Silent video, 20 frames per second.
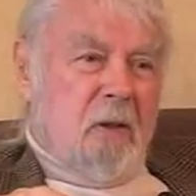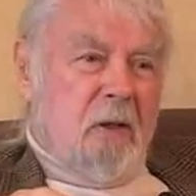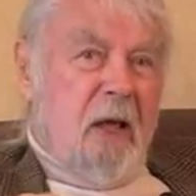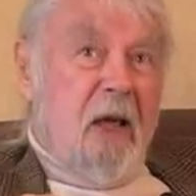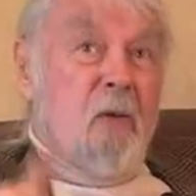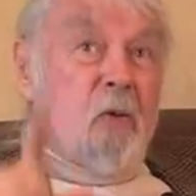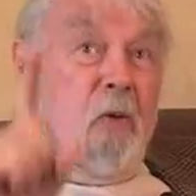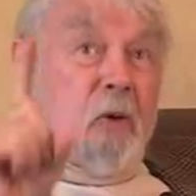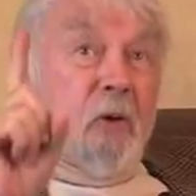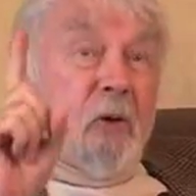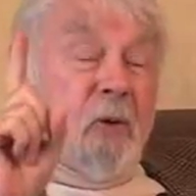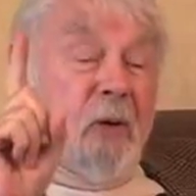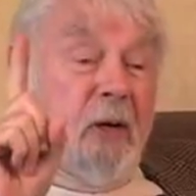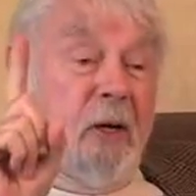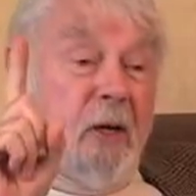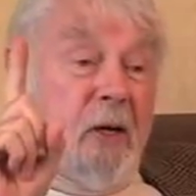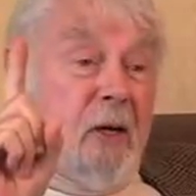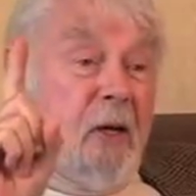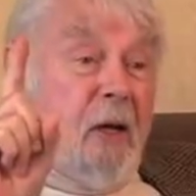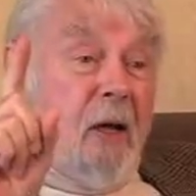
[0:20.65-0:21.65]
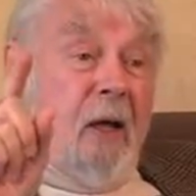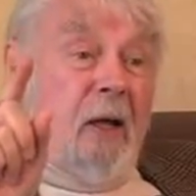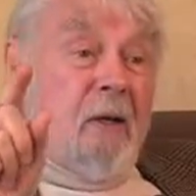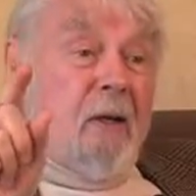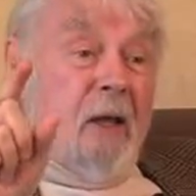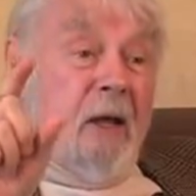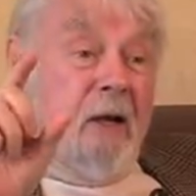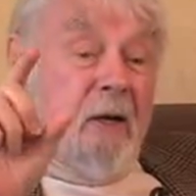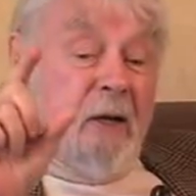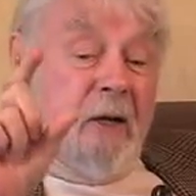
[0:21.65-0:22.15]
They were greedy,
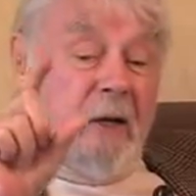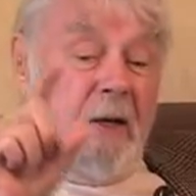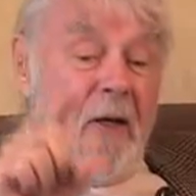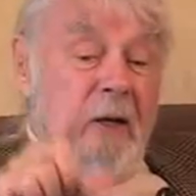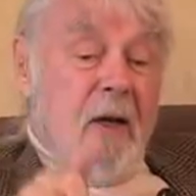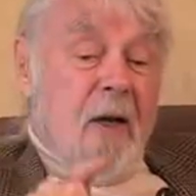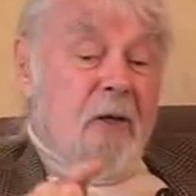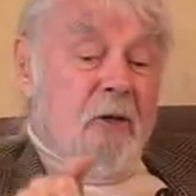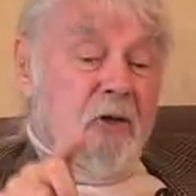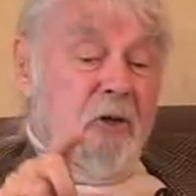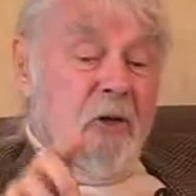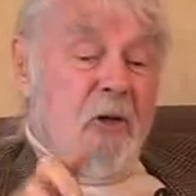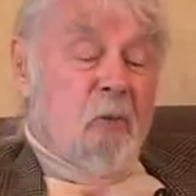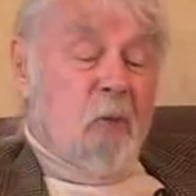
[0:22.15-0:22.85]
and they did us